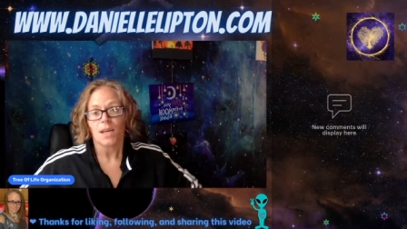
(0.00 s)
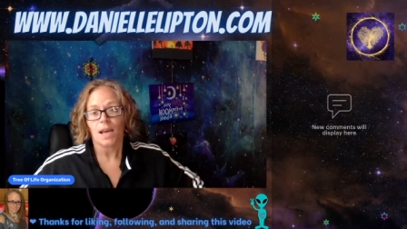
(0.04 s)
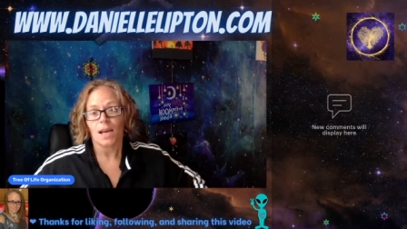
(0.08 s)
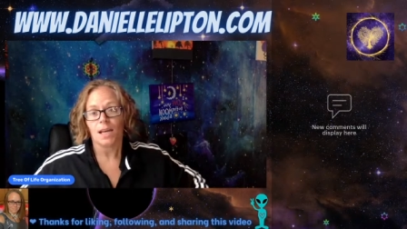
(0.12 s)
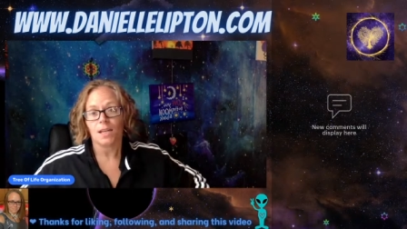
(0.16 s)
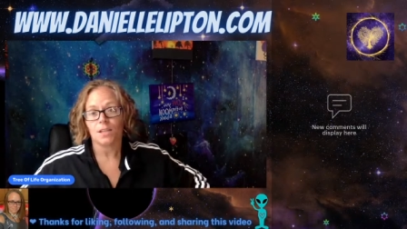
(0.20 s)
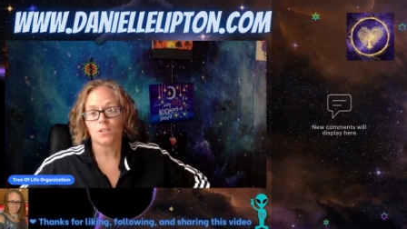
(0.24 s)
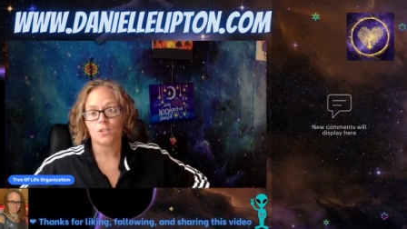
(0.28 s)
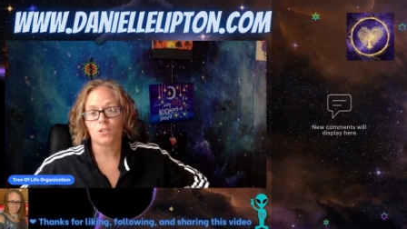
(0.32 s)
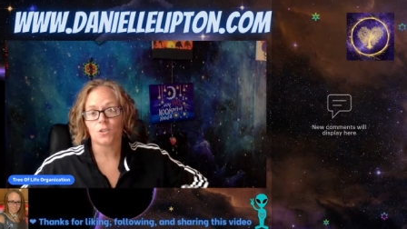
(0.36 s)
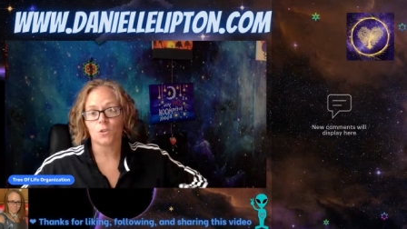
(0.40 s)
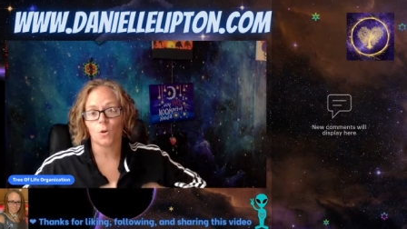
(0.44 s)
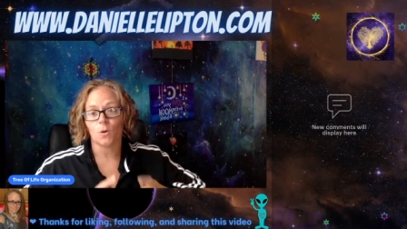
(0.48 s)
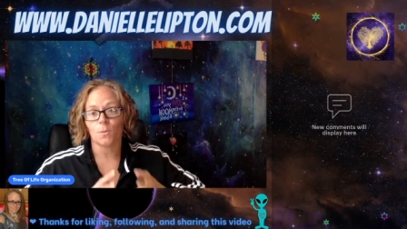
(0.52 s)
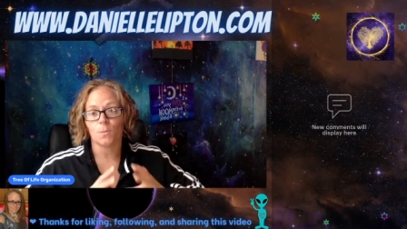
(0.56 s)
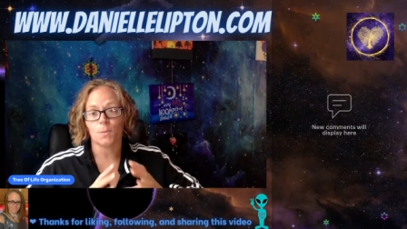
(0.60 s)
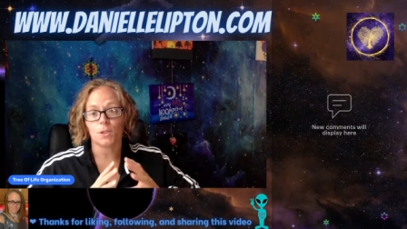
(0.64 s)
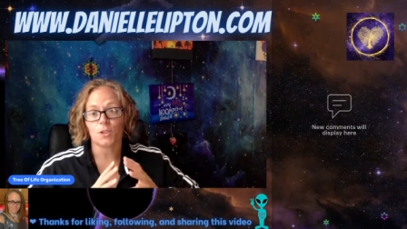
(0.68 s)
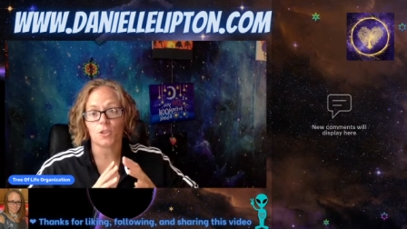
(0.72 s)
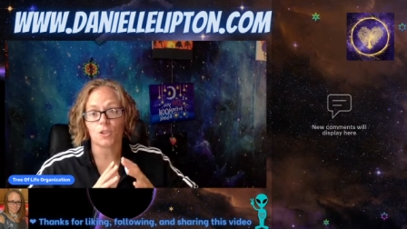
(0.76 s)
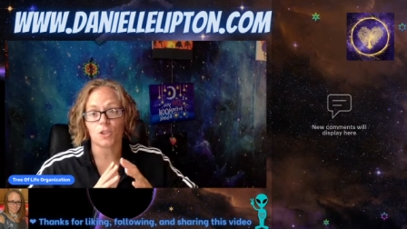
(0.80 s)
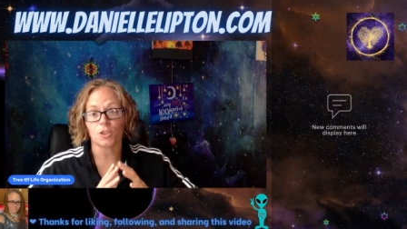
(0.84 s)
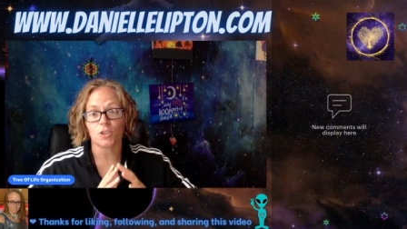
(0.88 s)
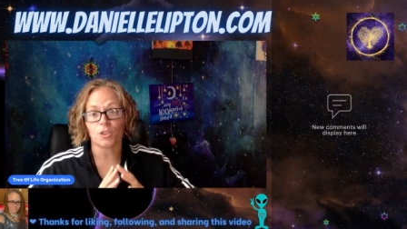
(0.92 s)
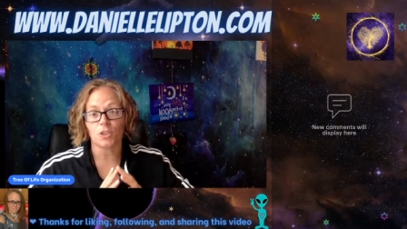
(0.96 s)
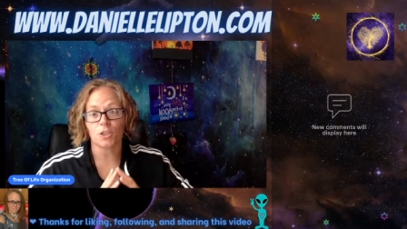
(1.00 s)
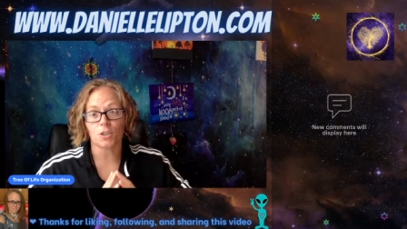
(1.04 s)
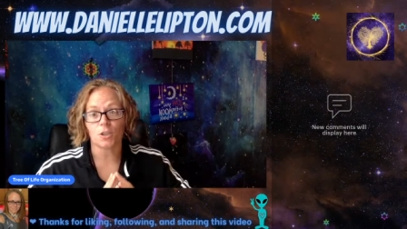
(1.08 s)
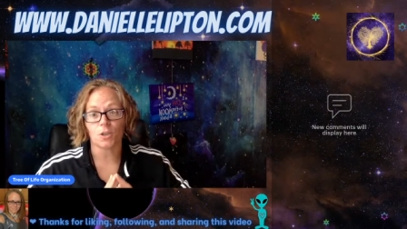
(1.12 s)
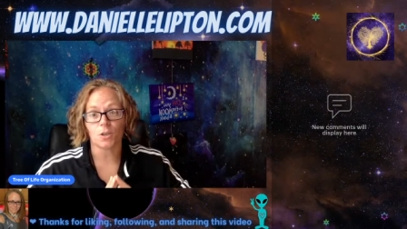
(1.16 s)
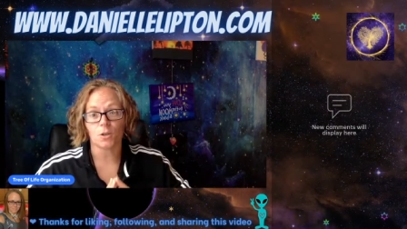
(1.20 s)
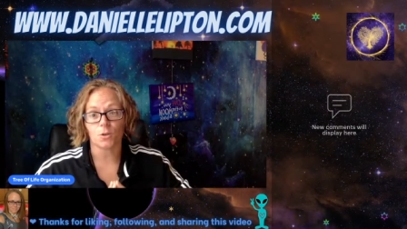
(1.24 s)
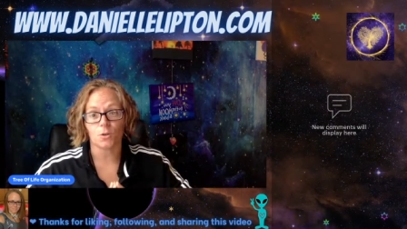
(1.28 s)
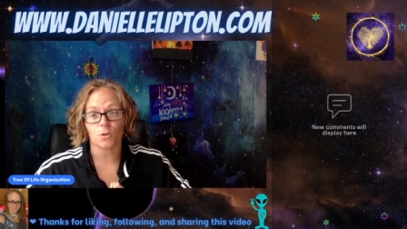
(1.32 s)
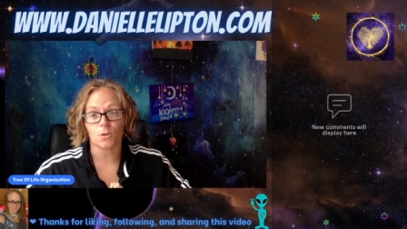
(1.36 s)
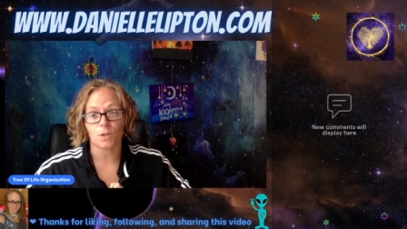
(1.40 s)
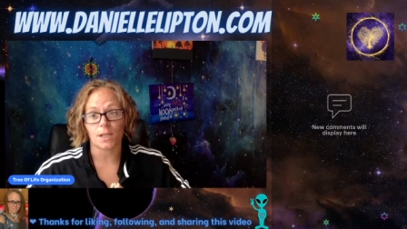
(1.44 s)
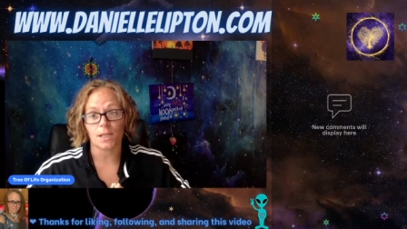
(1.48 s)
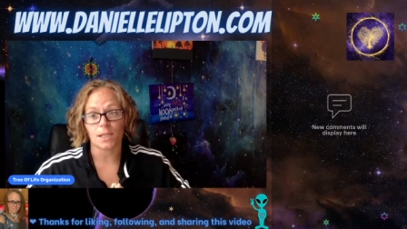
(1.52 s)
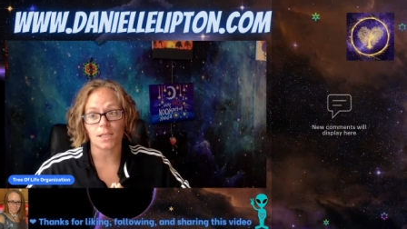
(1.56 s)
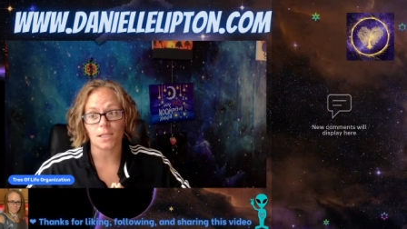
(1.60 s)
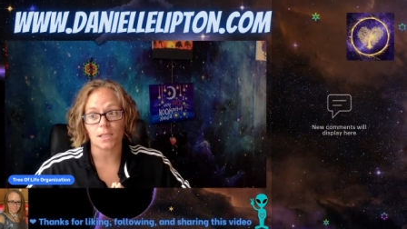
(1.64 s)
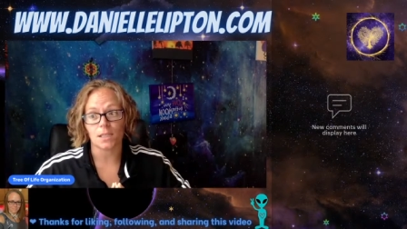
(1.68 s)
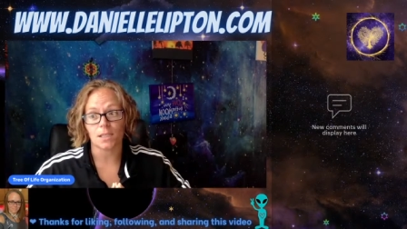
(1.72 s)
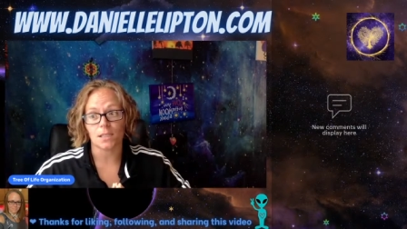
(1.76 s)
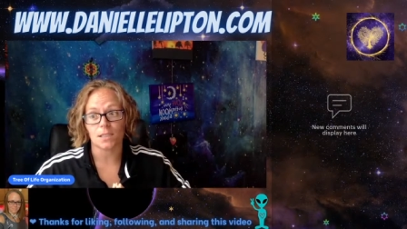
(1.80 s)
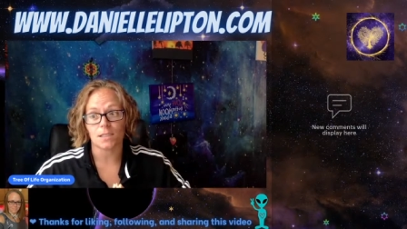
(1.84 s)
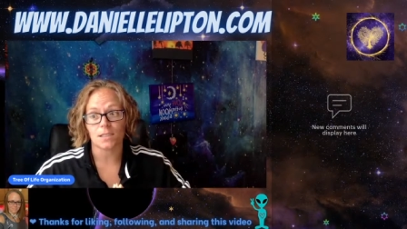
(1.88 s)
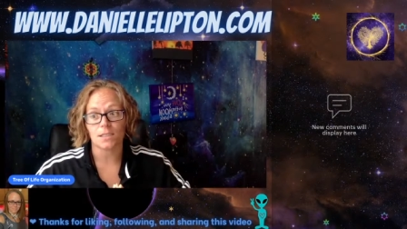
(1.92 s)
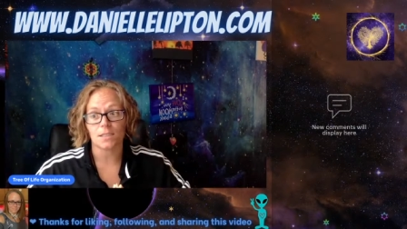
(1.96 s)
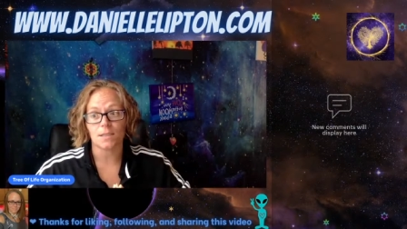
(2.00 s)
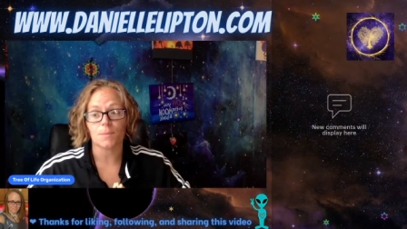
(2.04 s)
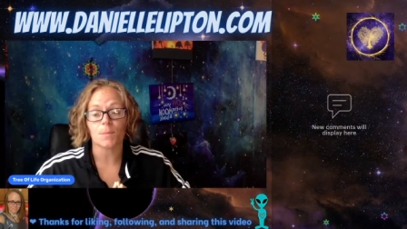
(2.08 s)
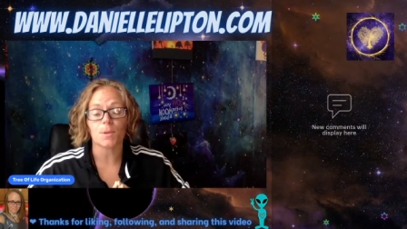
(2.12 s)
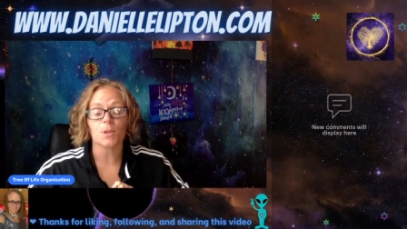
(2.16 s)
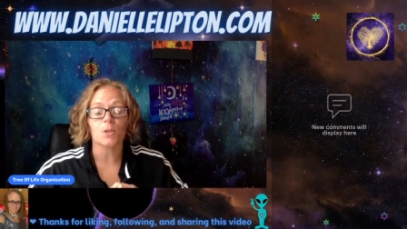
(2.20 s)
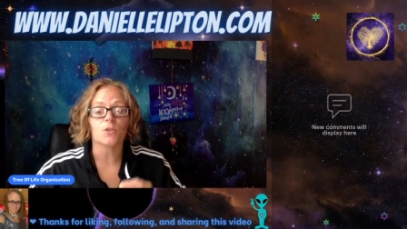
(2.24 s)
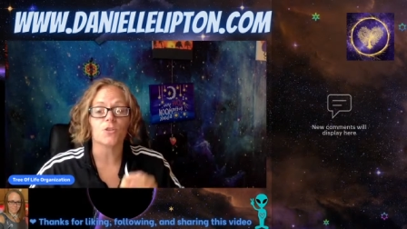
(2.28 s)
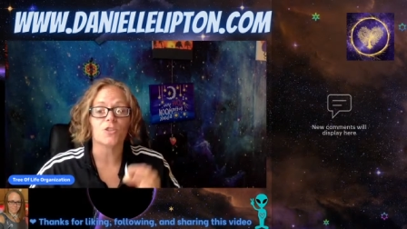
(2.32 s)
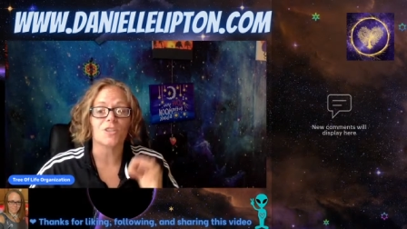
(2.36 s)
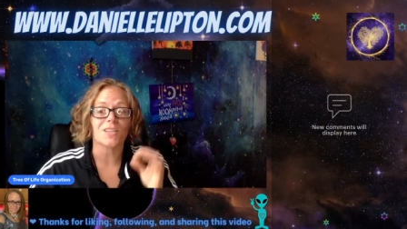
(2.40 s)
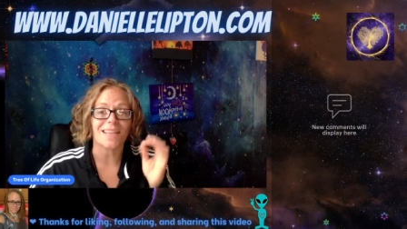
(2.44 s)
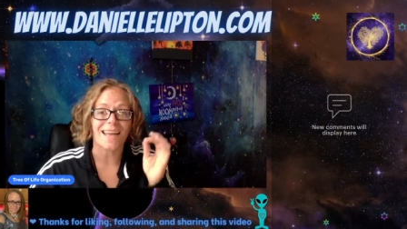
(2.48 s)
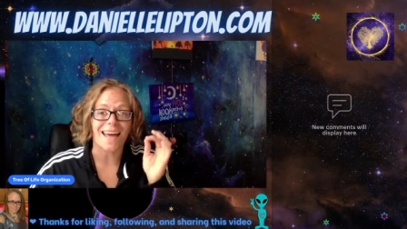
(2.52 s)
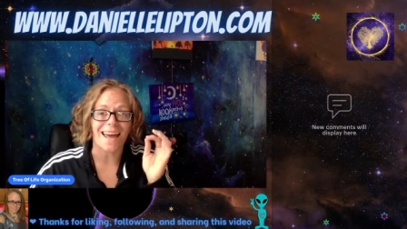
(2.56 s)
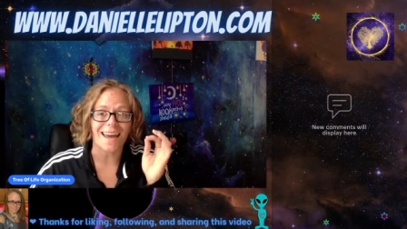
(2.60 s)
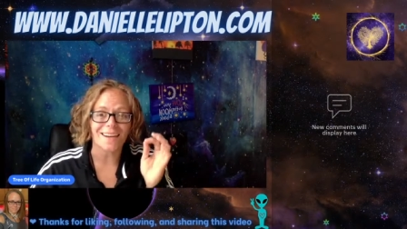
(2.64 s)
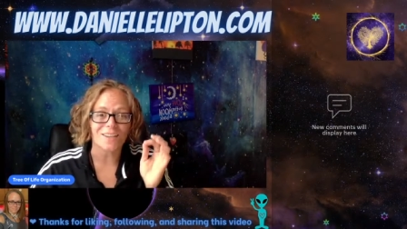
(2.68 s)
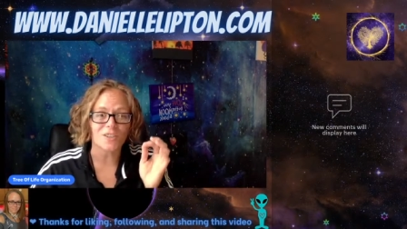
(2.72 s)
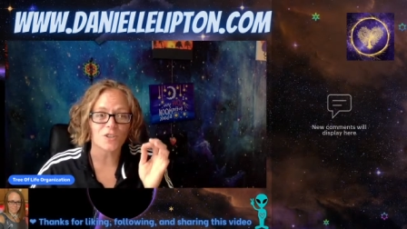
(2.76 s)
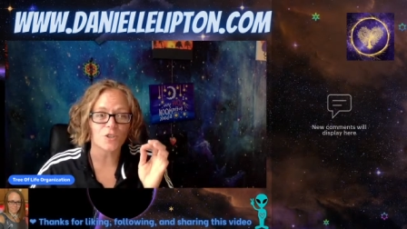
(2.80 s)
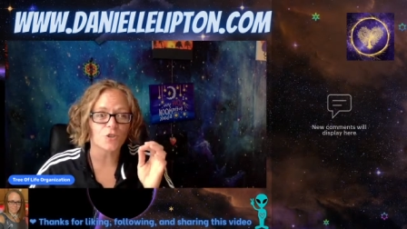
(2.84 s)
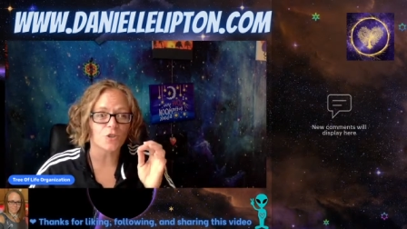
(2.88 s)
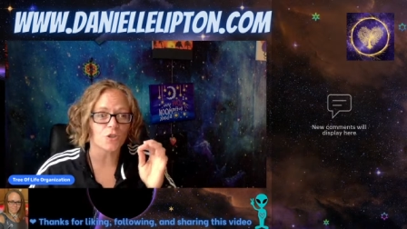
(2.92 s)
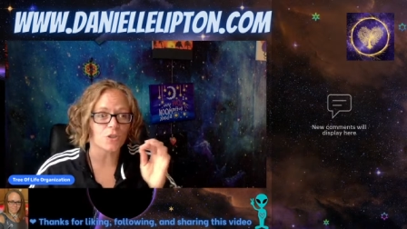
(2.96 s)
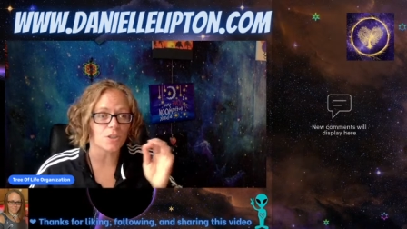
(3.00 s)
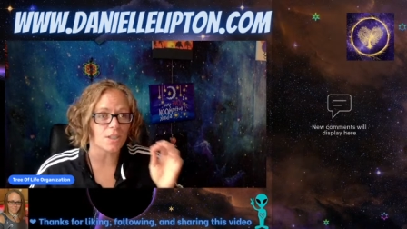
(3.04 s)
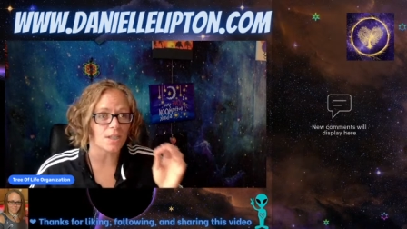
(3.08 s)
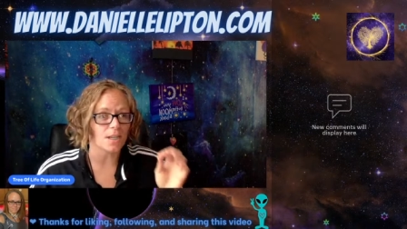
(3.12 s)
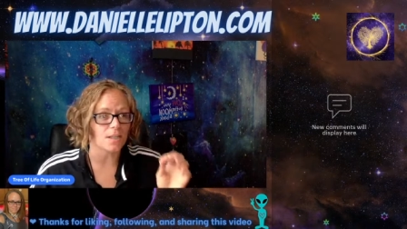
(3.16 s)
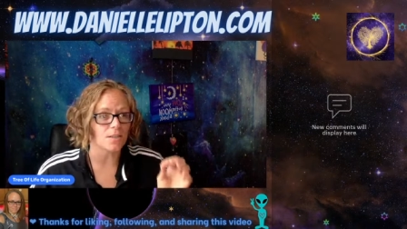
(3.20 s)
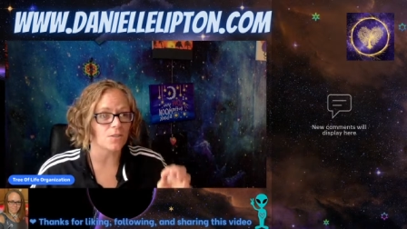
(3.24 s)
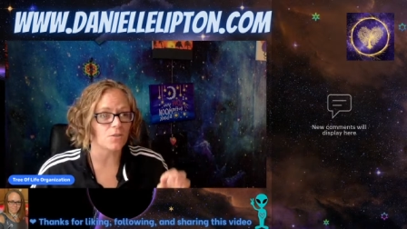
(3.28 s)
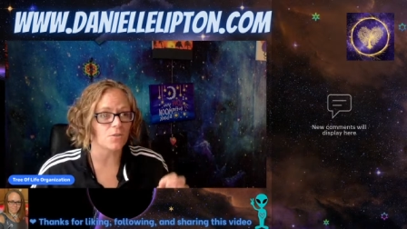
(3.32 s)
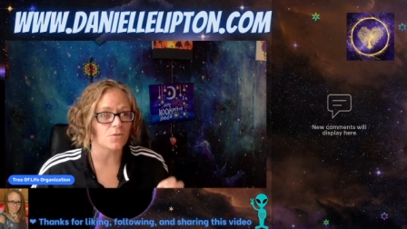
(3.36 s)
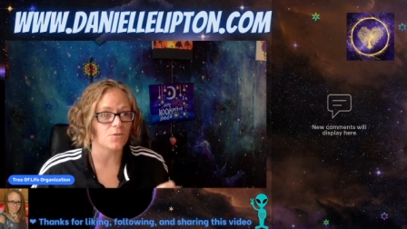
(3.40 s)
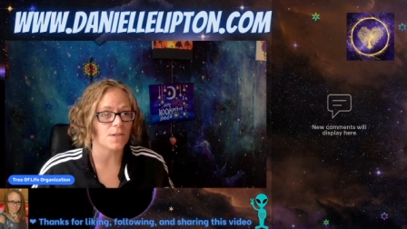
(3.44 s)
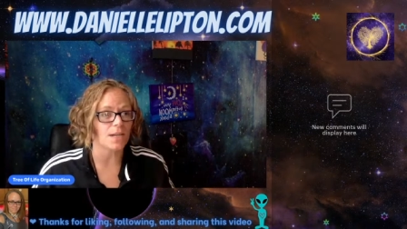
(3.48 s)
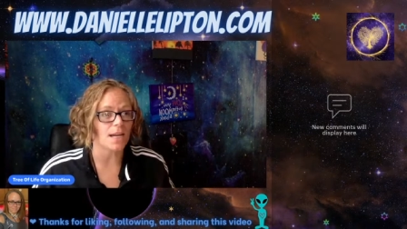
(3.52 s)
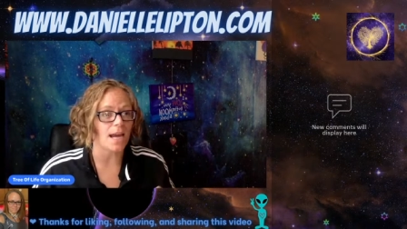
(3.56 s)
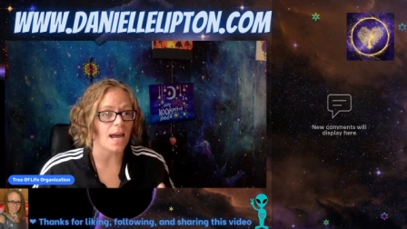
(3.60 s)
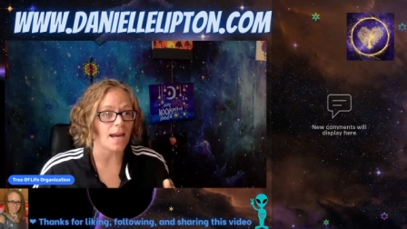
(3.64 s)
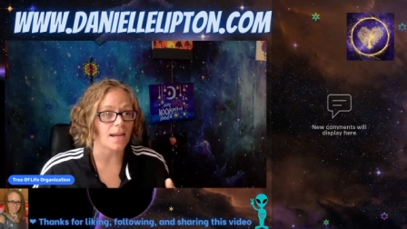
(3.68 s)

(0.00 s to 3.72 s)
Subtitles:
And so a magician code is similar to the extrasensory